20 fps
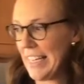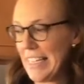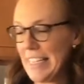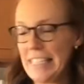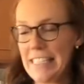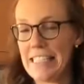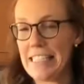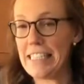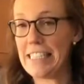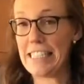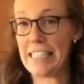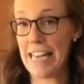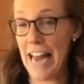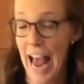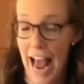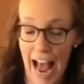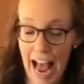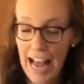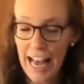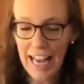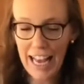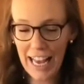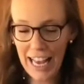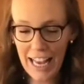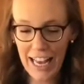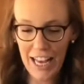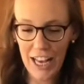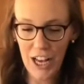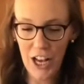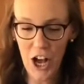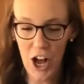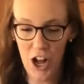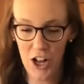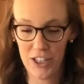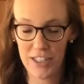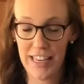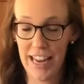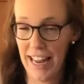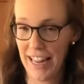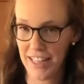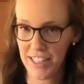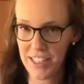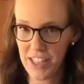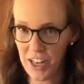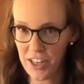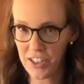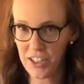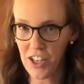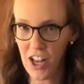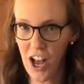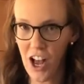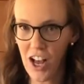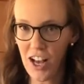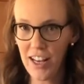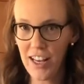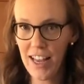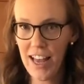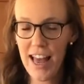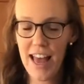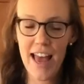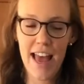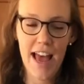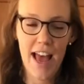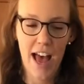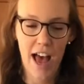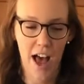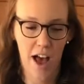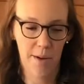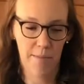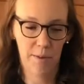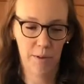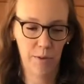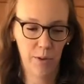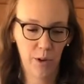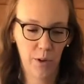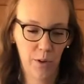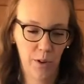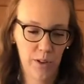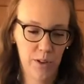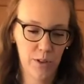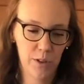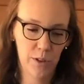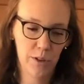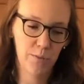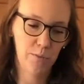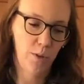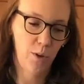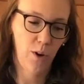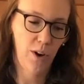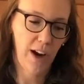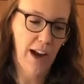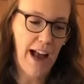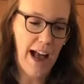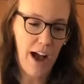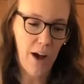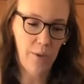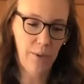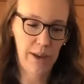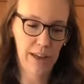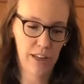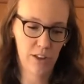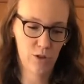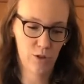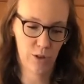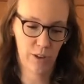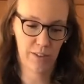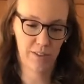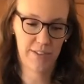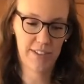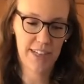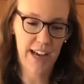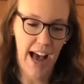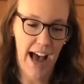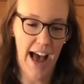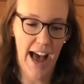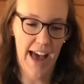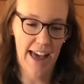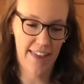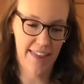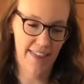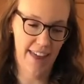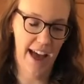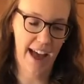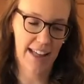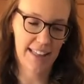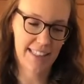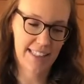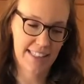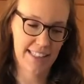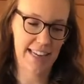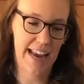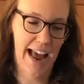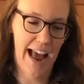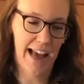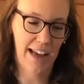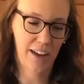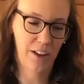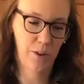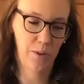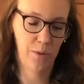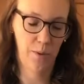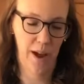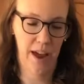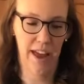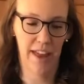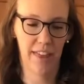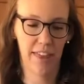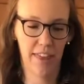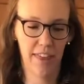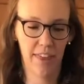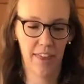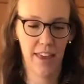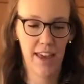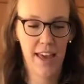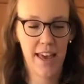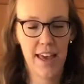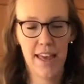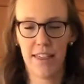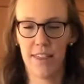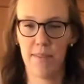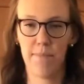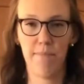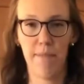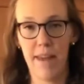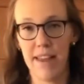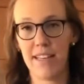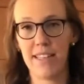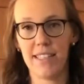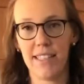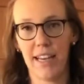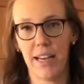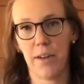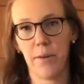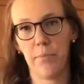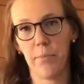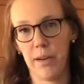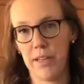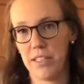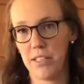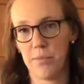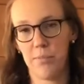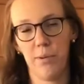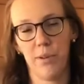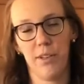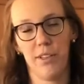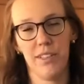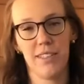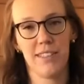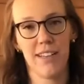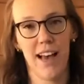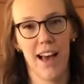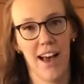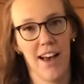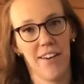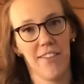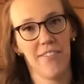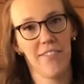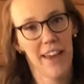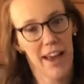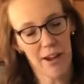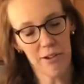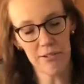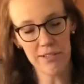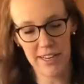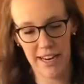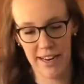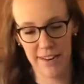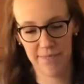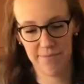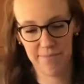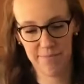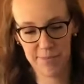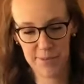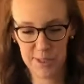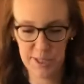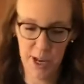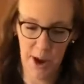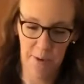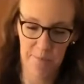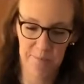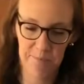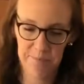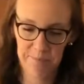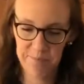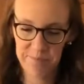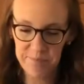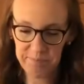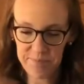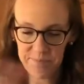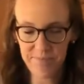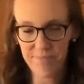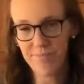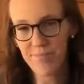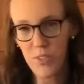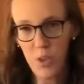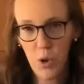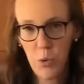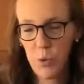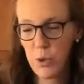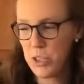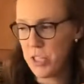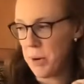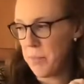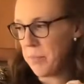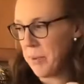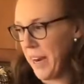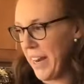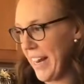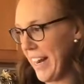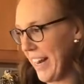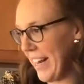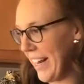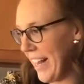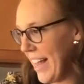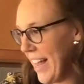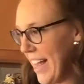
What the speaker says: snack called Ants on a Log, and we're going to explore how we can sort of tie that snack with the basic principles of counting. So we'll jump right in.